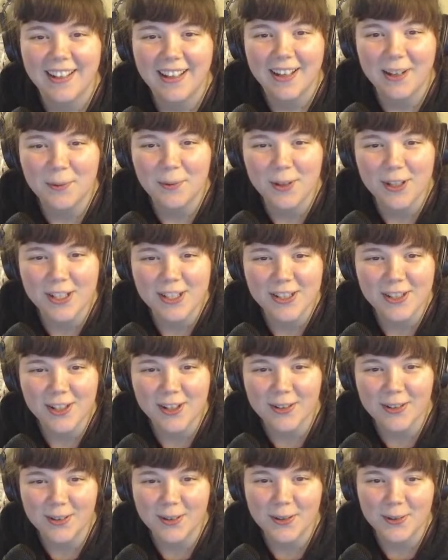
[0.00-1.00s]
I want to
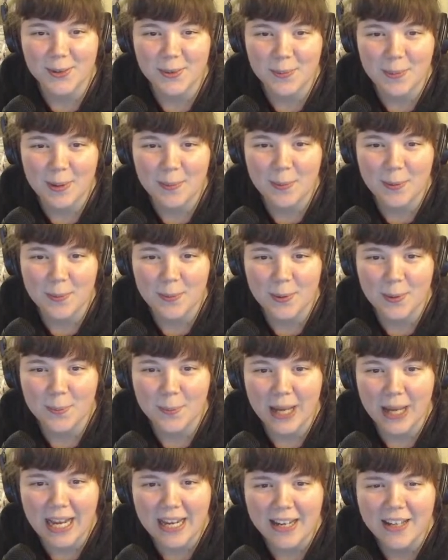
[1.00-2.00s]
start low so people will
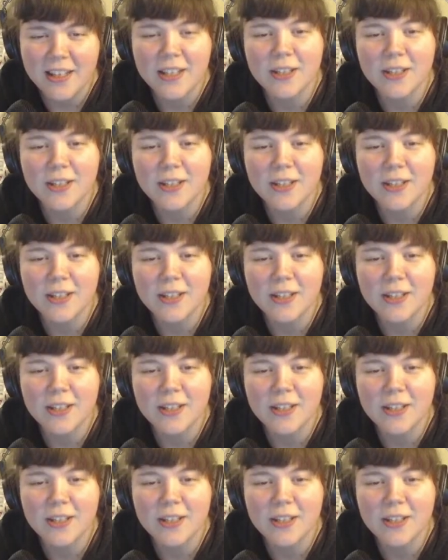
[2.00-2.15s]
buy.